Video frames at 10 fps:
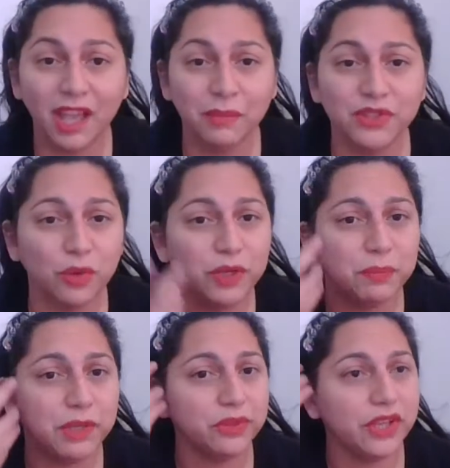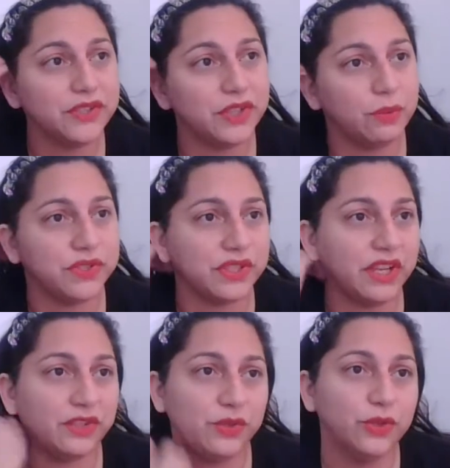mean, so many people yesterday were
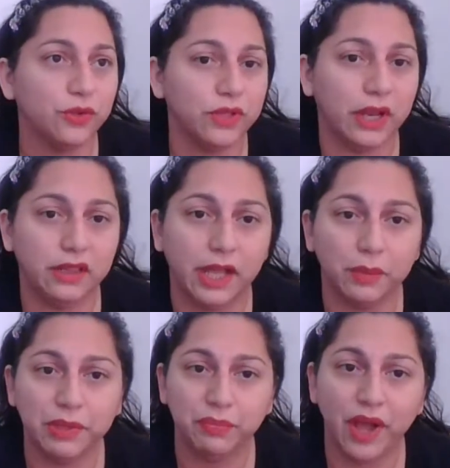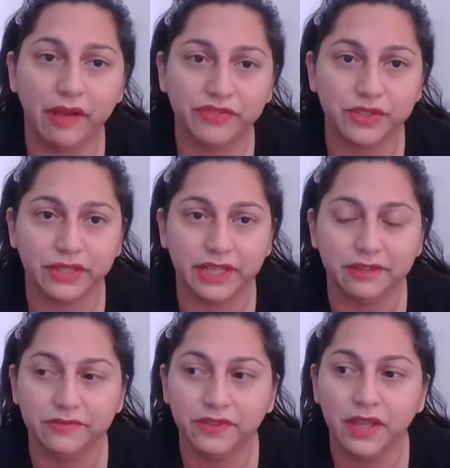saying too, that a lot of people have to
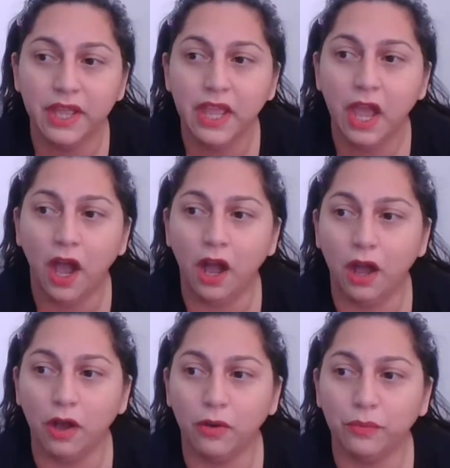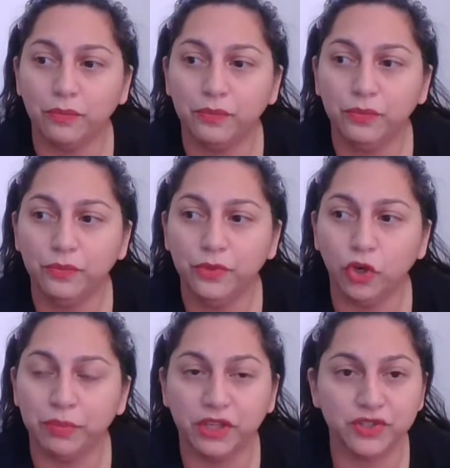leave,
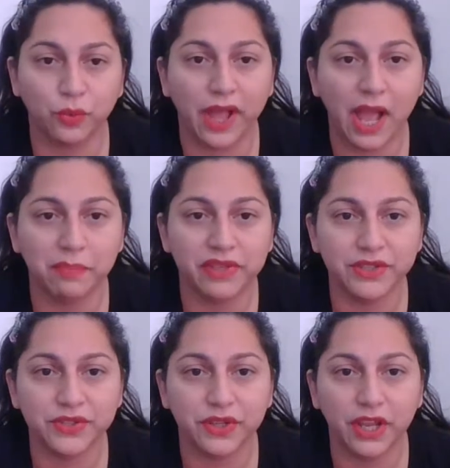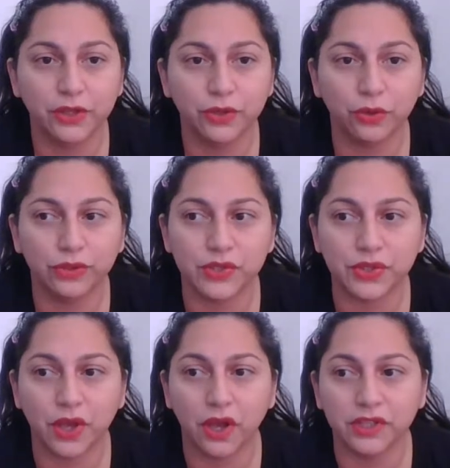because of what happened yesterday.
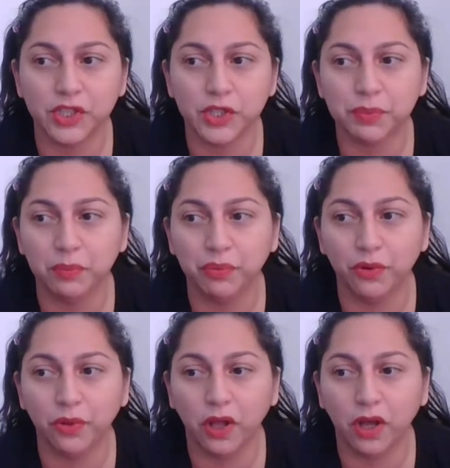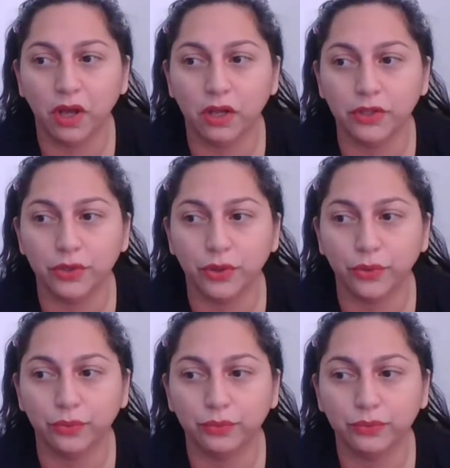These people,
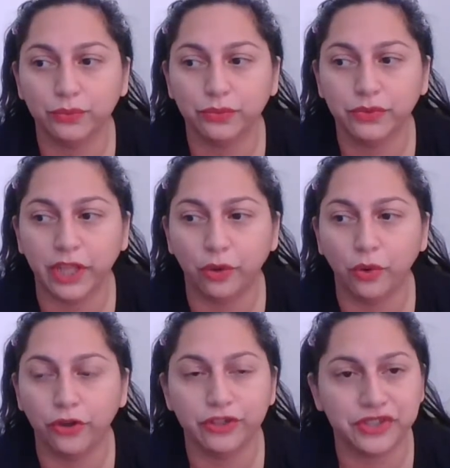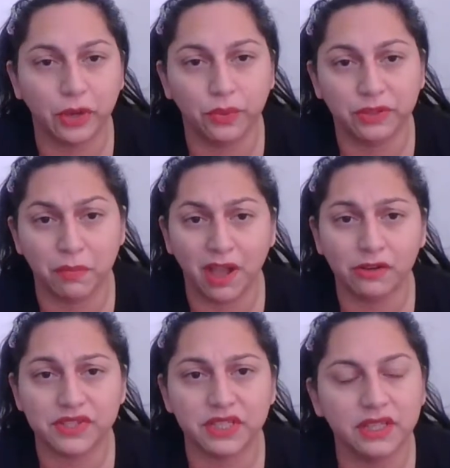they don't understand what
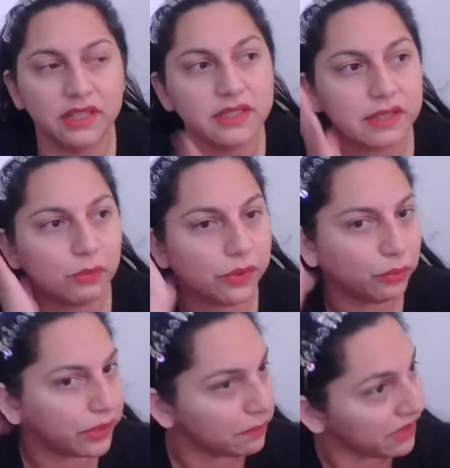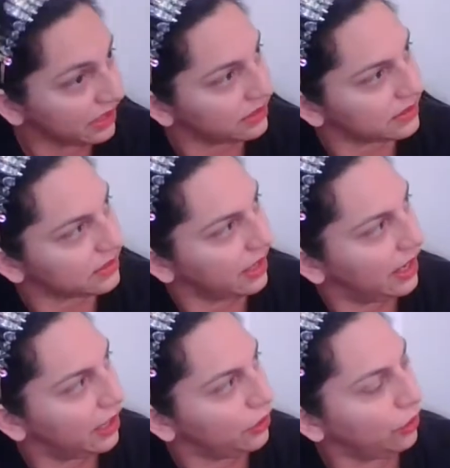democracy is and what it means,
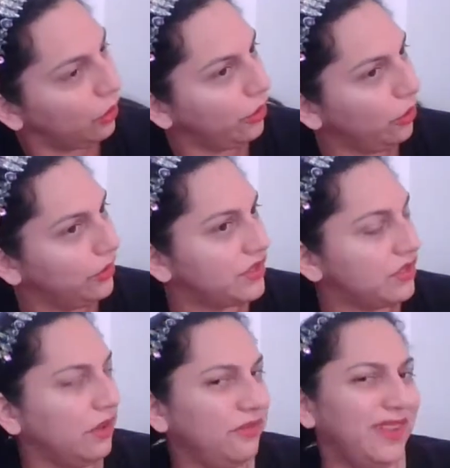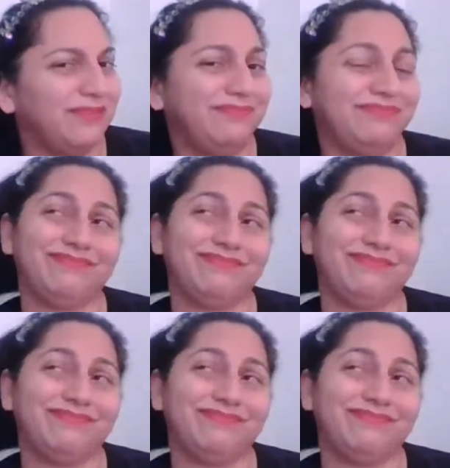and all this stuff. And